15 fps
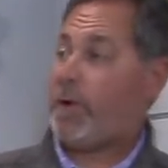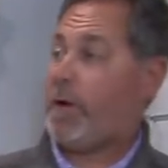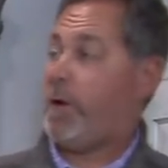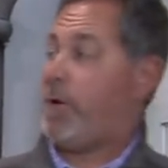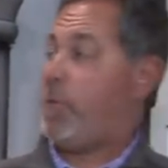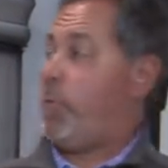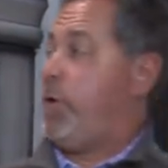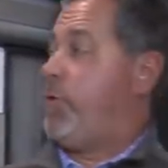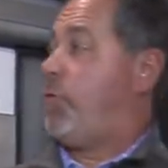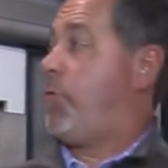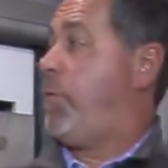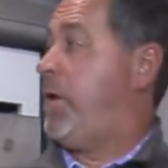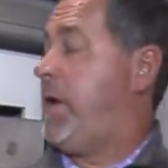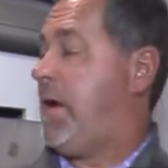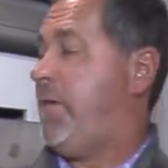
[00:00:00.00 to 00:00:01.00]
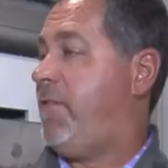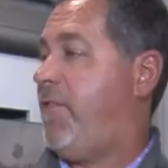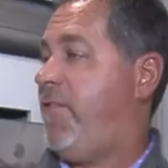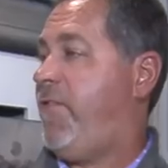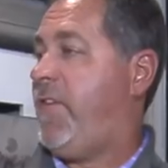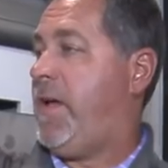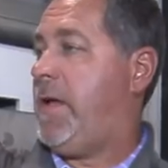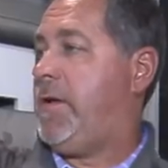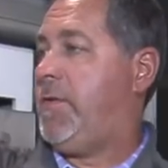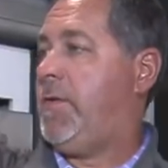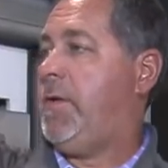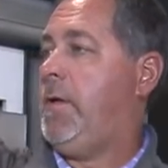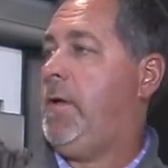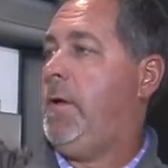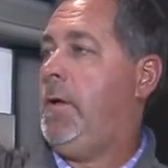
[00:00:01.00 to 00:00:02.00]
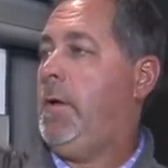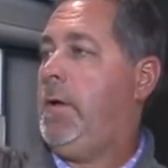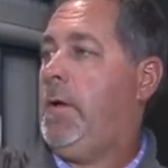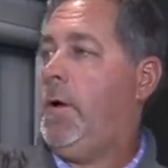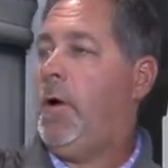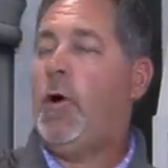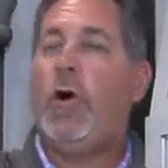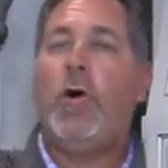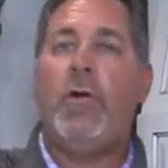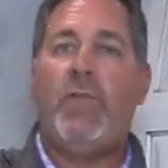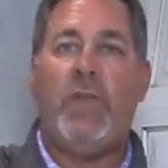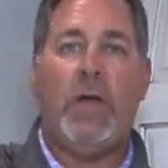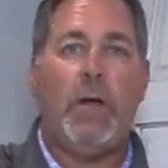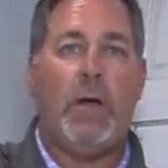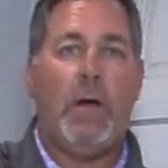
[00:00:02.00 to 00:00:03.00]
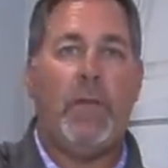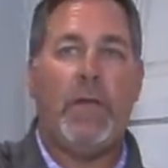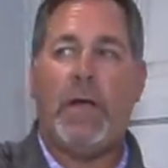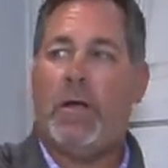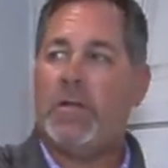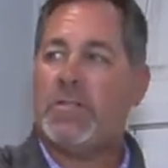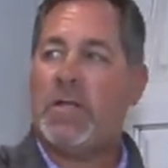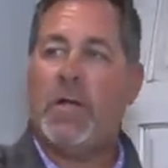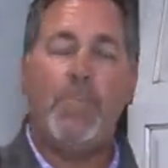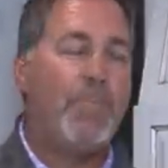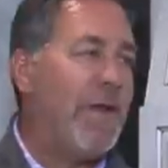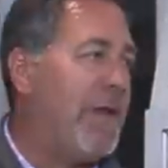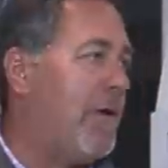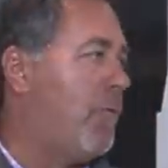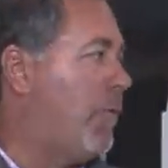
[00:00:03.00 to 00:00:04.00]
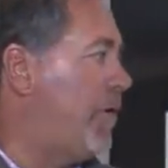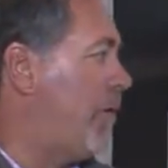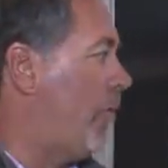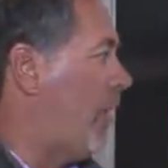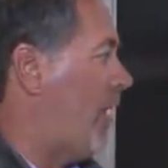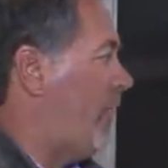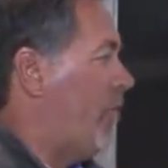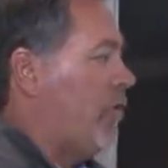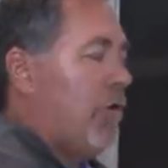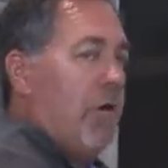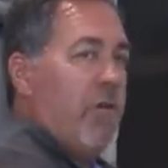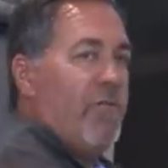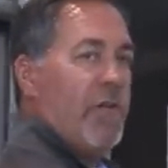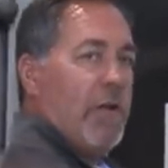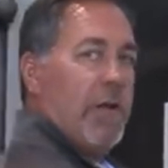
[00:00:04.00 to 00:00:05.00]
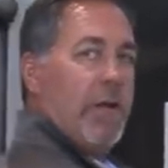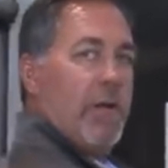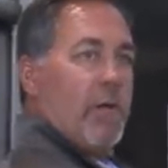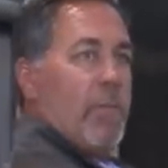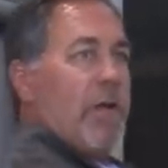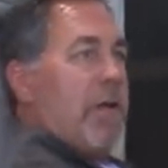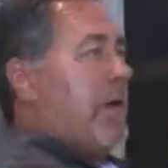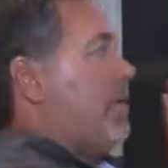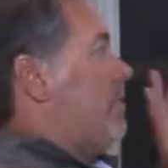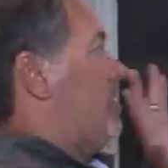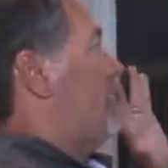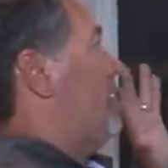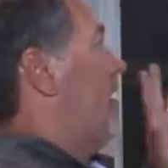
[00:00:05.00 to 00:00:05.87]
right here, we normally have a vent, a hood vent on the outside. Being we don't have a hood vent here because it's